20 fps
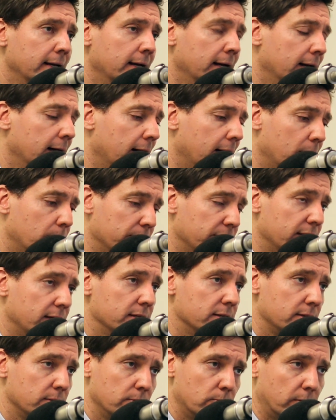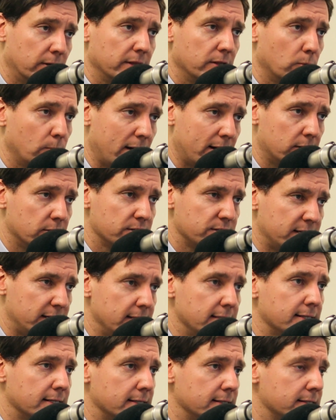when we're in the wetter
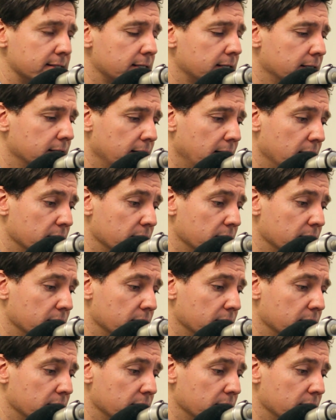seasons,